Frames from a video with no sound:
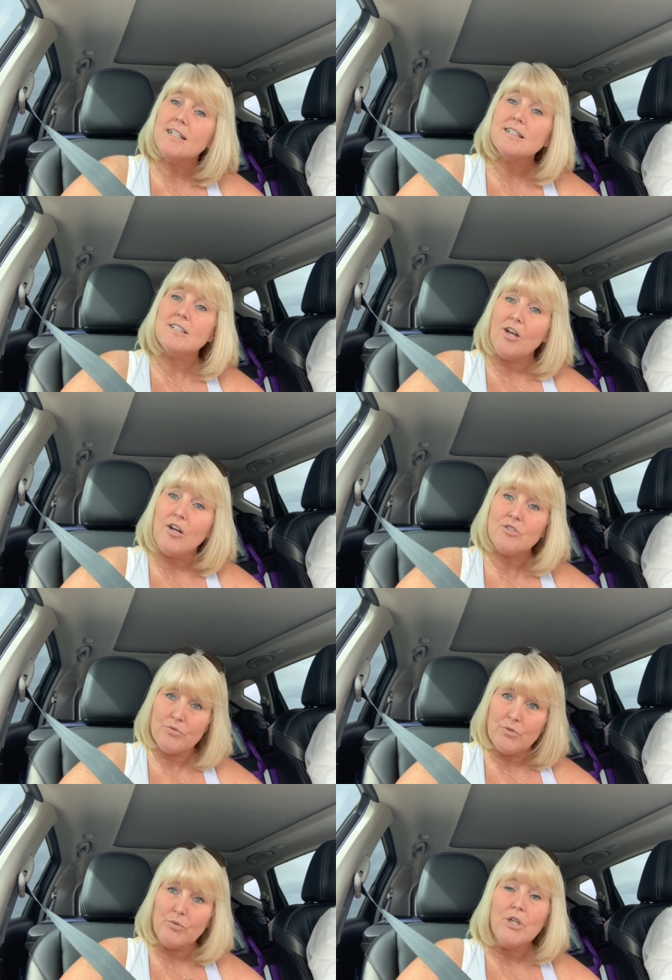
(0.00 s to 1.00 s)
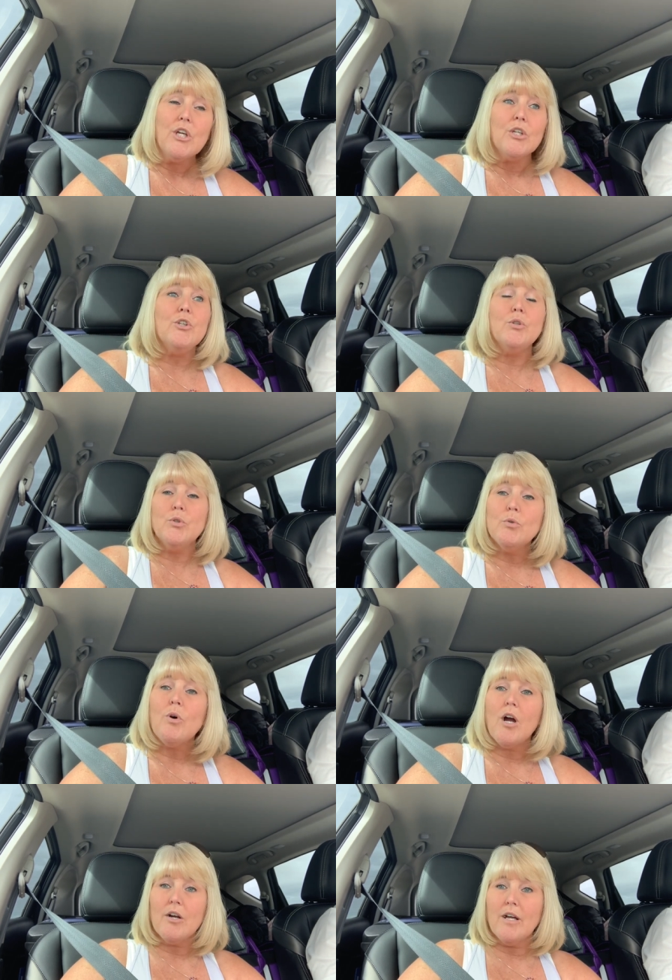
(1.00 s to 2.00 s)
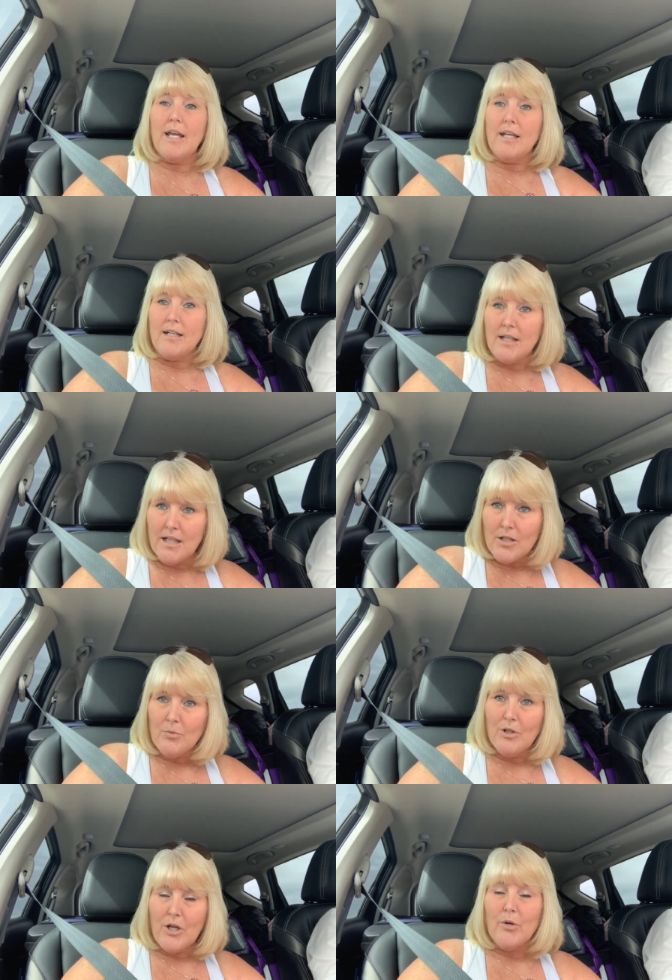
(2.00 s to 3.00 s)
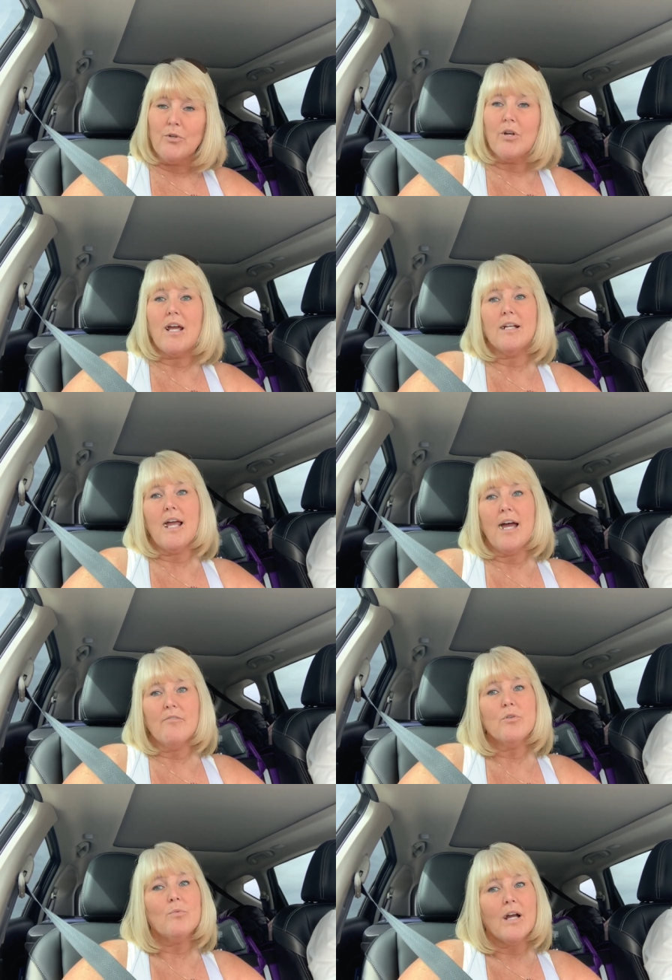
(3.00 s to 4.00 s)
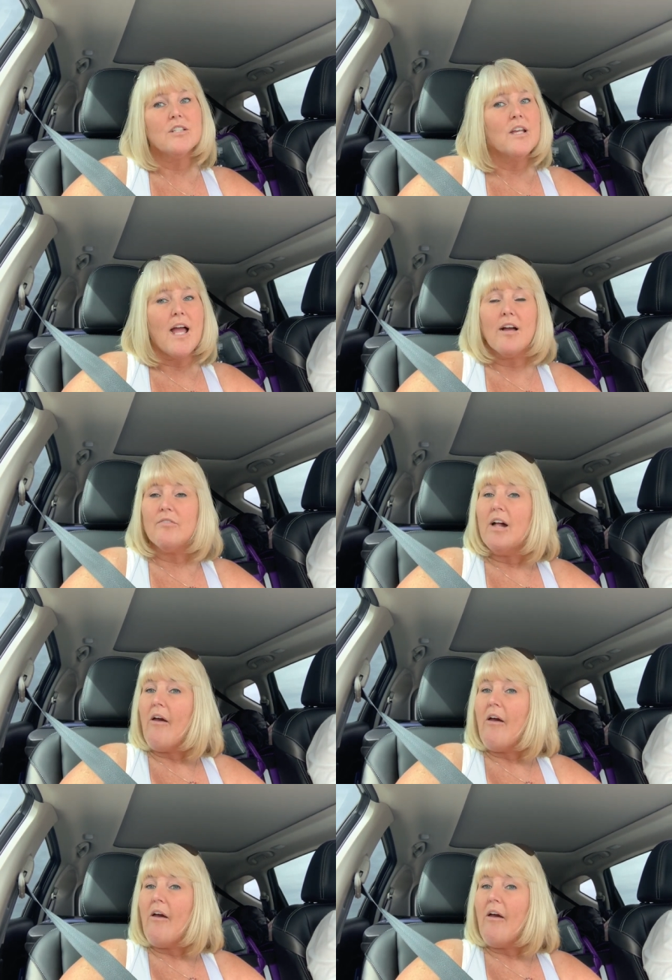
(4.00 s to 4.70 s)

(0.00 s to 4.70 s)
is not true. You are an equal owner and have the right to have